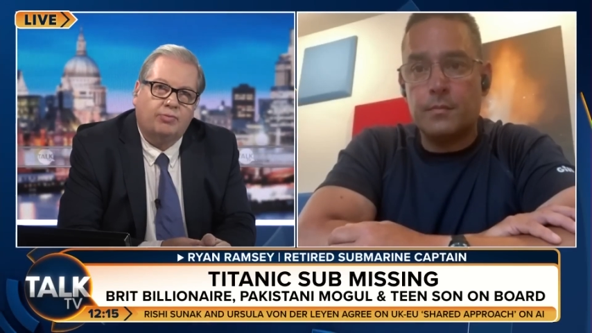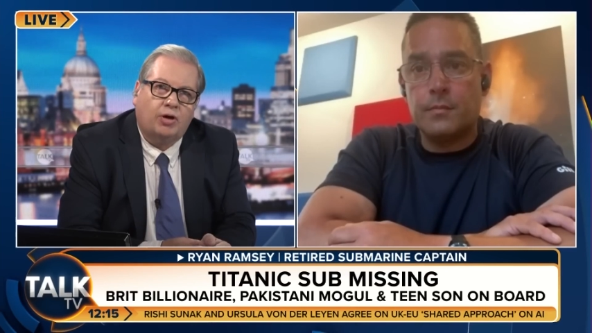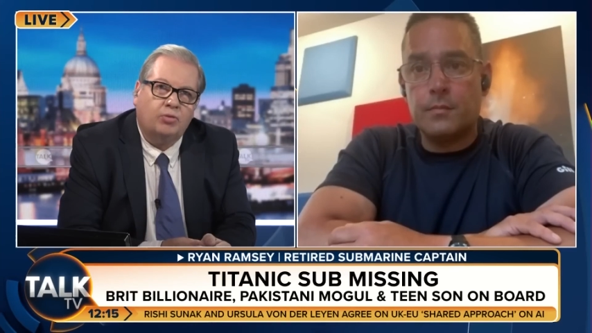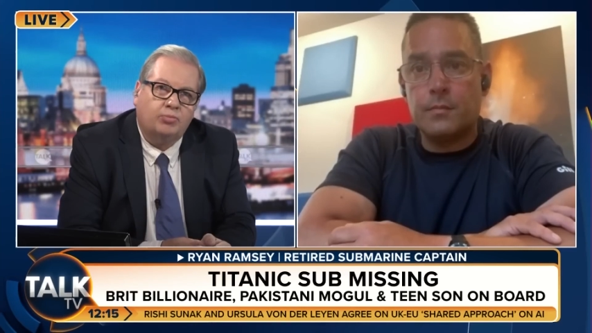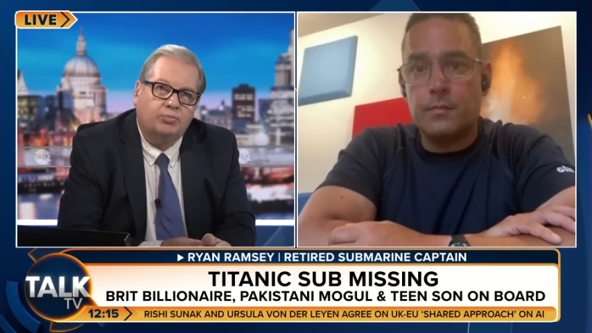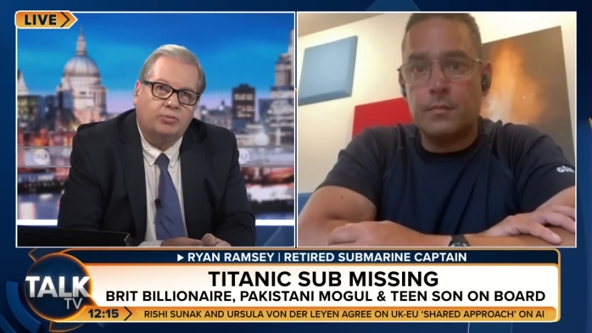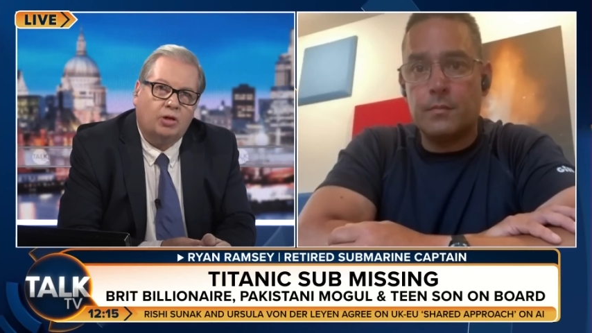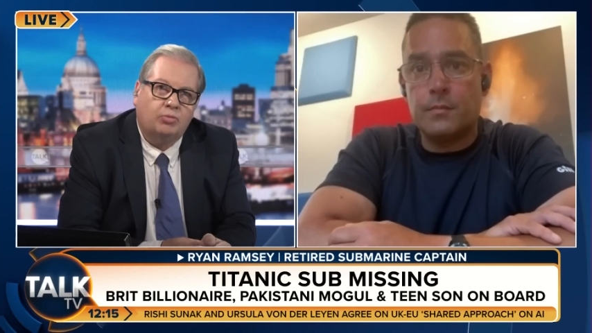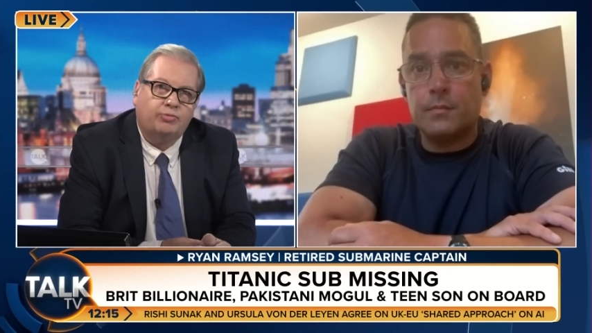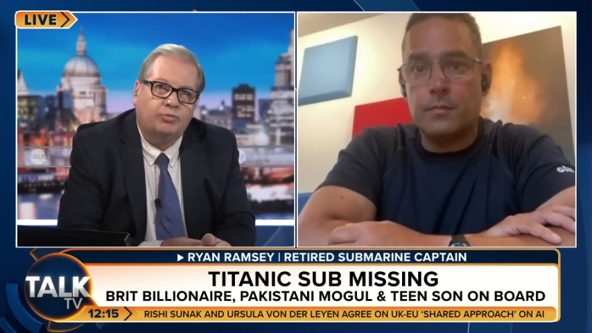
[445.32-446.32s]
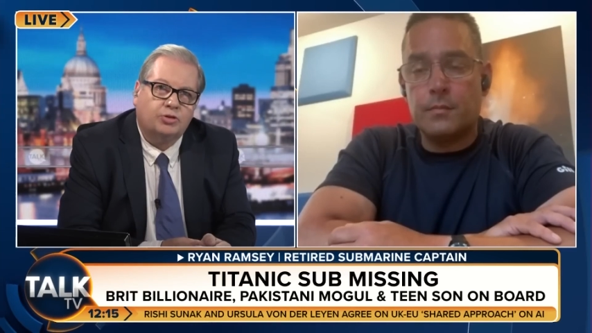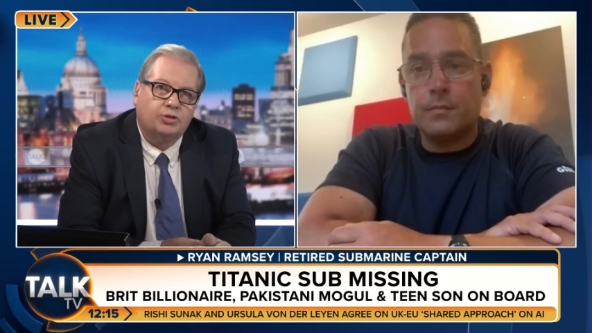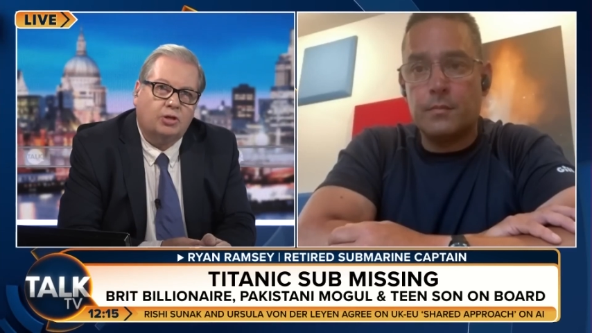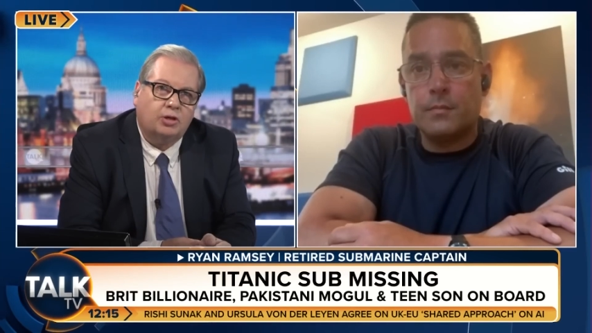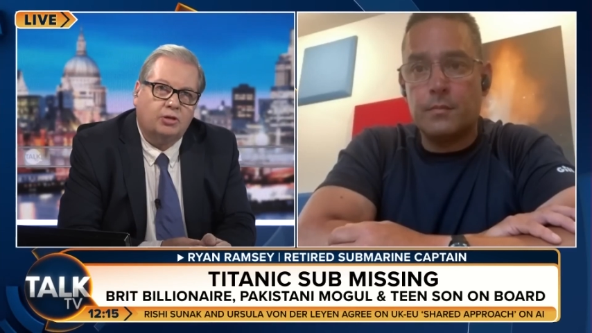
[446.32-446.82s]
Speaker 1: of hope hopeful
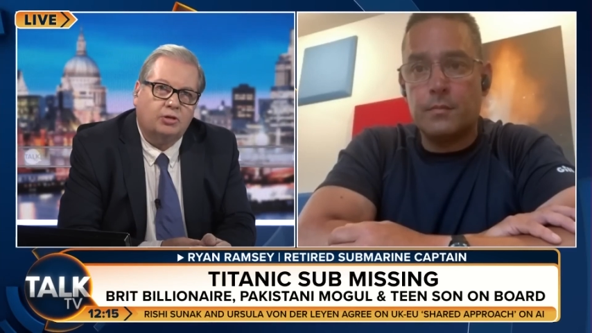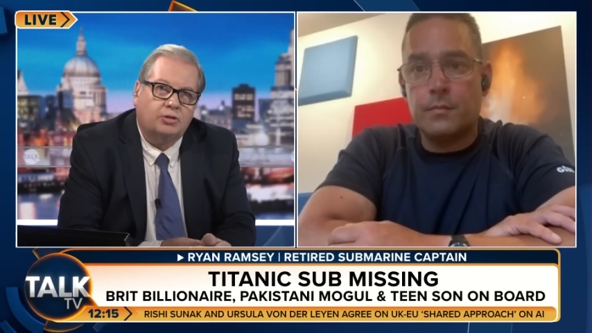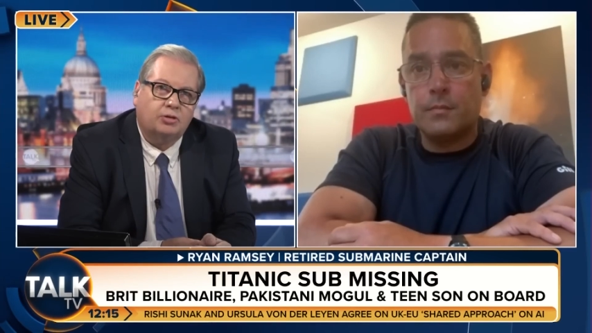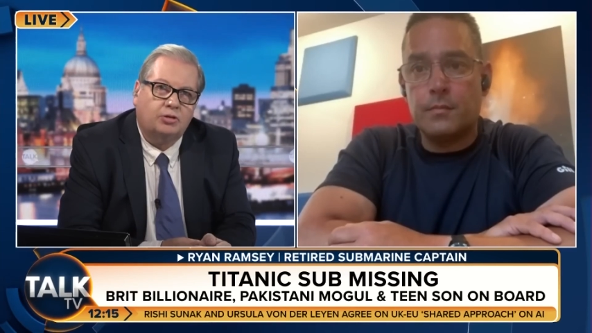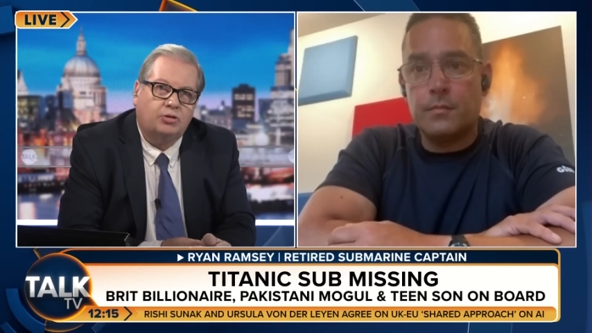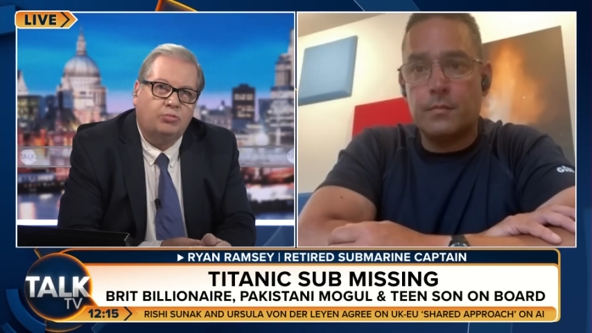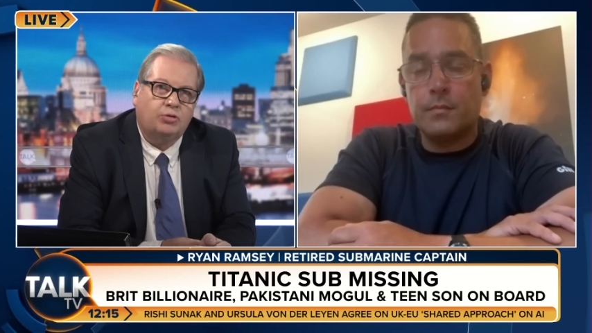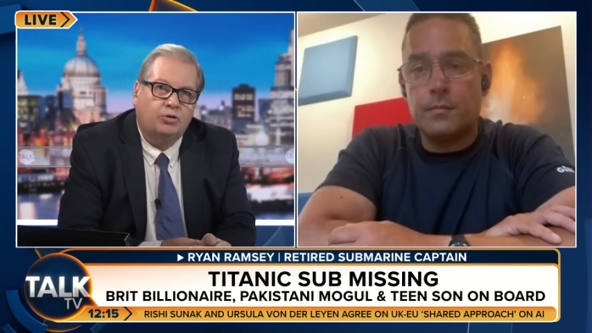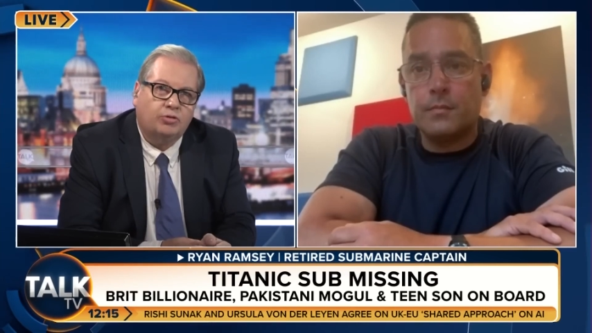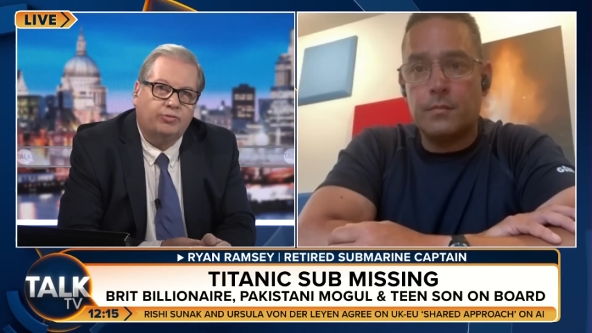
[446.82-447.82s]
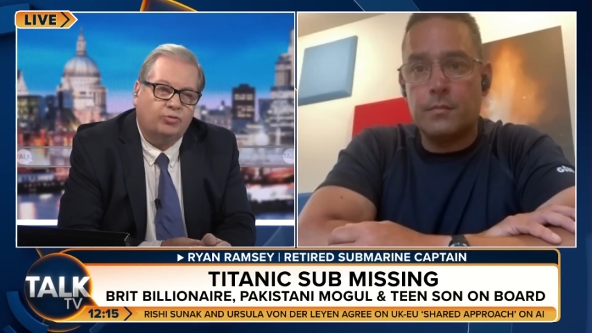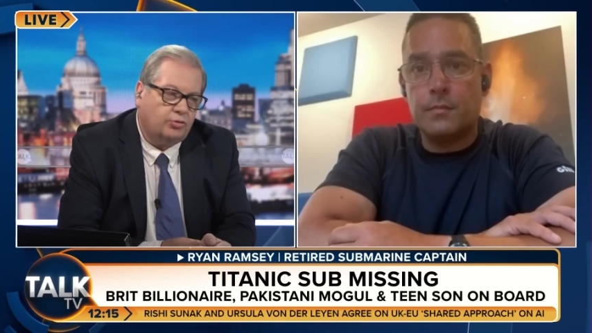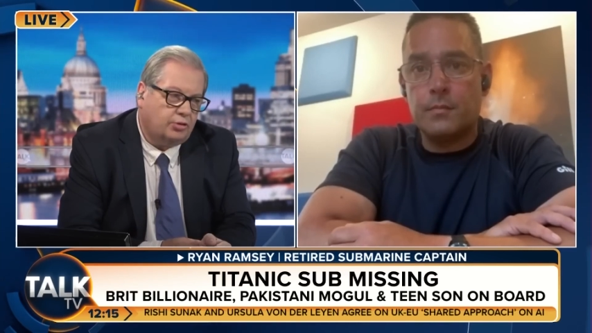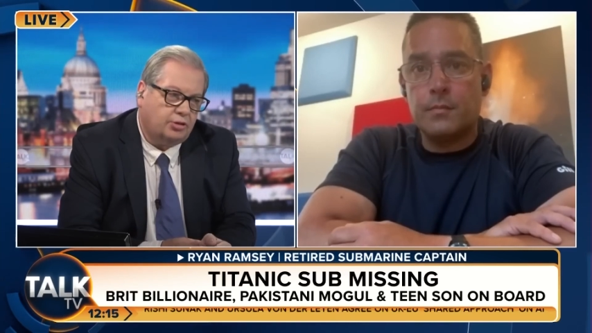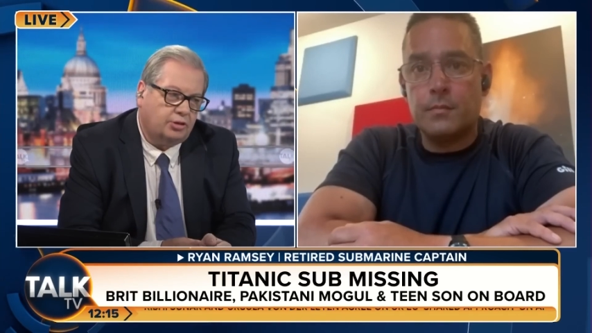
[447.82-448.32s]
sign that, that you would look
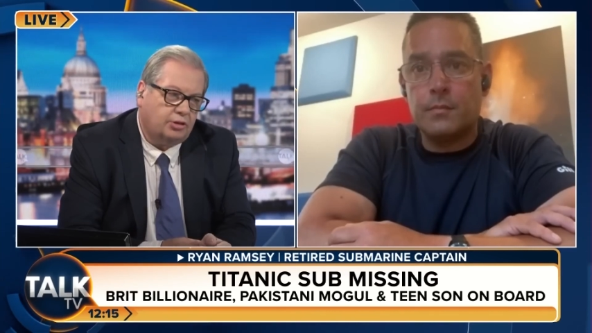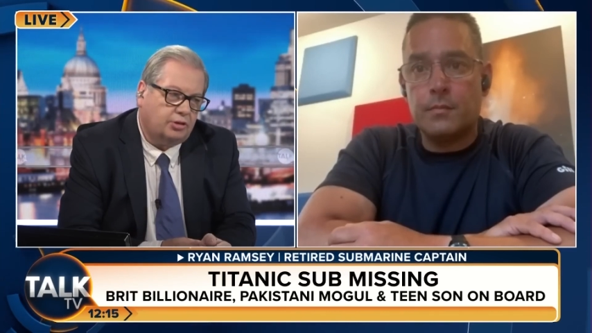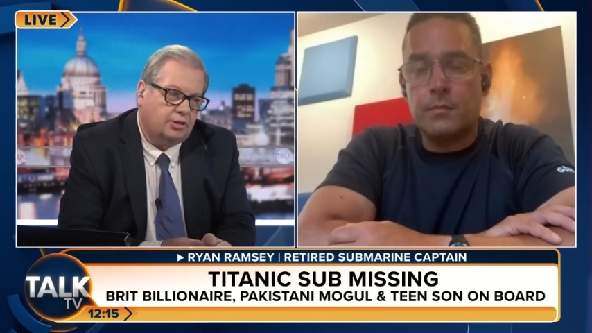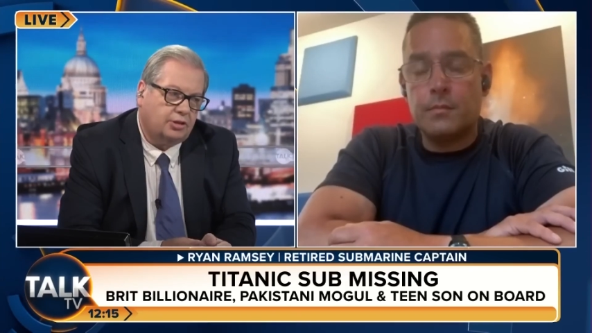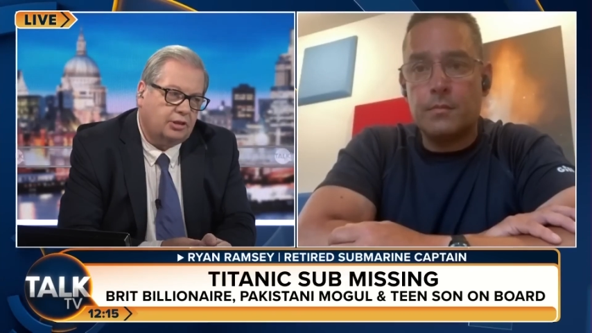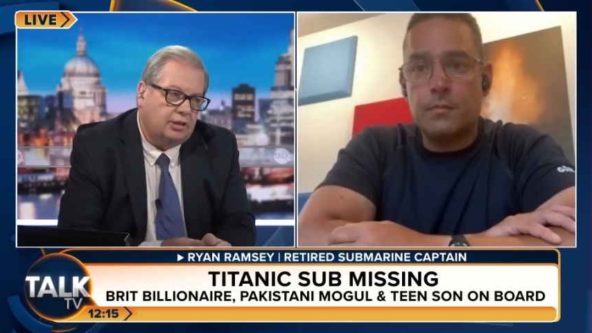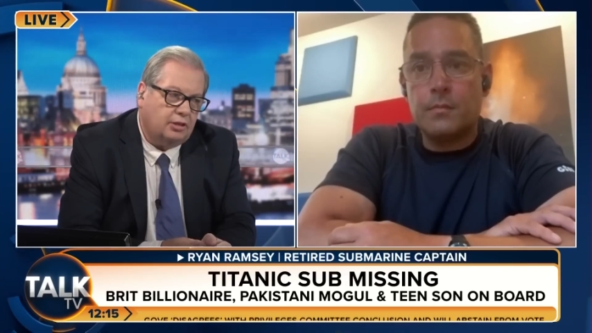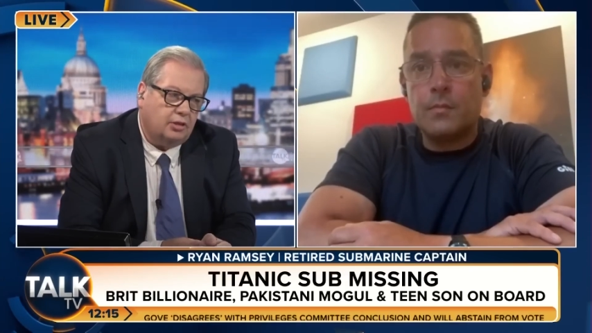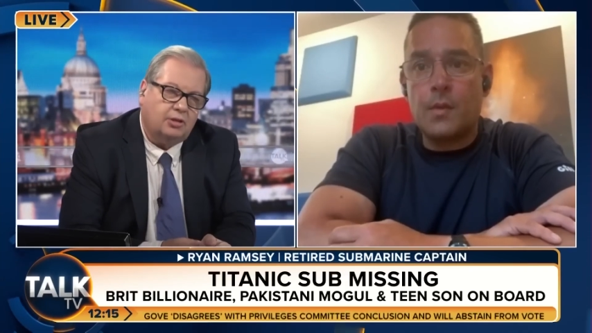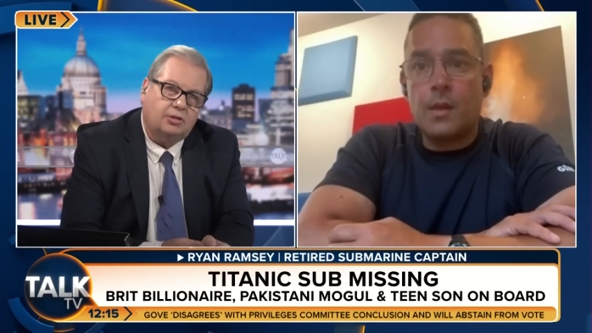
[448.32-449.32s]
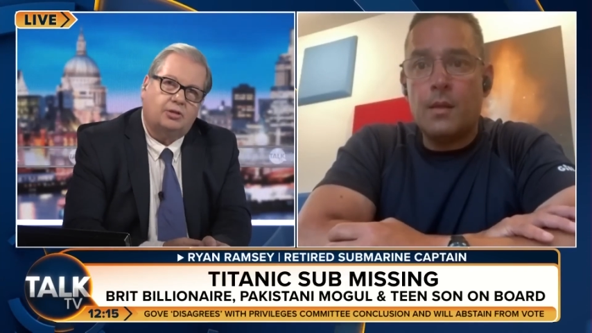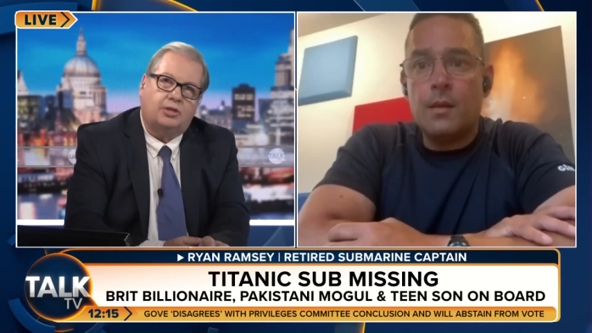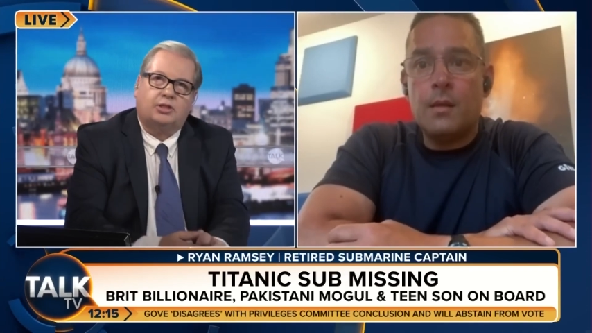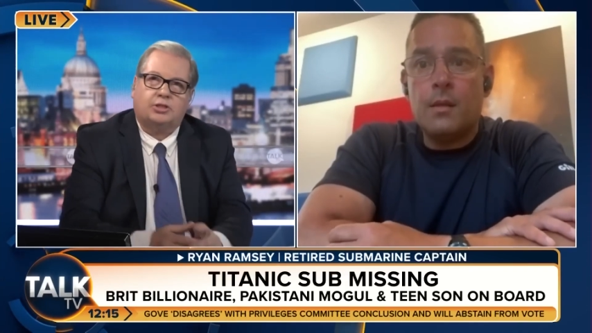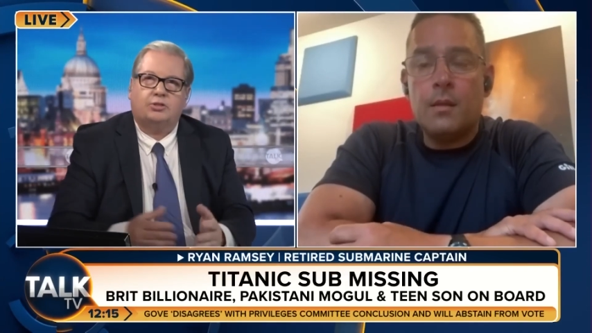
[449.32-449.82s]
forward to see, to see that
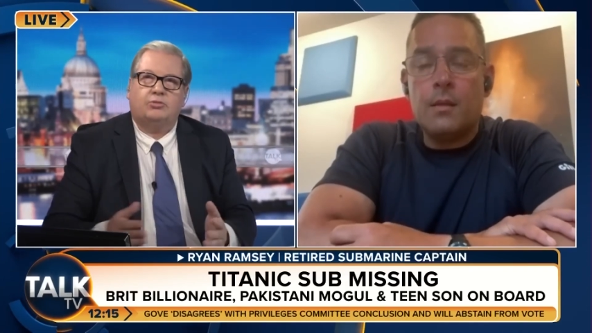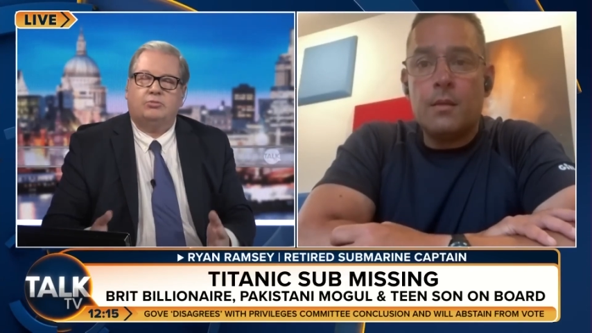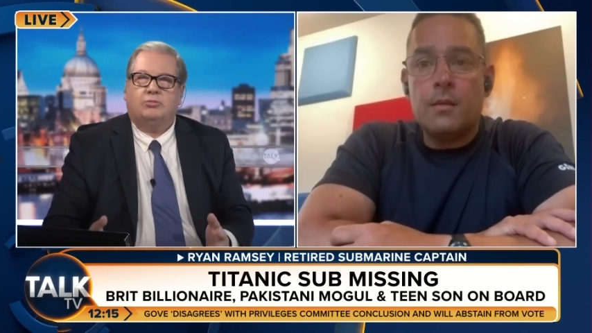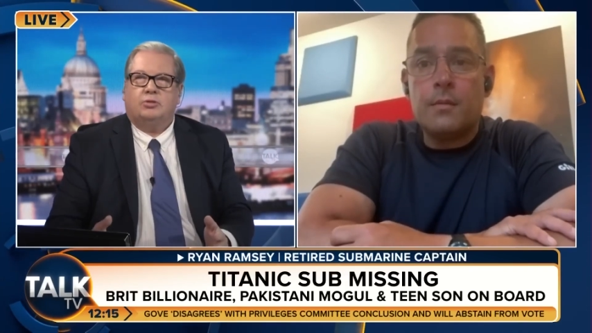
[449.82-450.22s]
they're still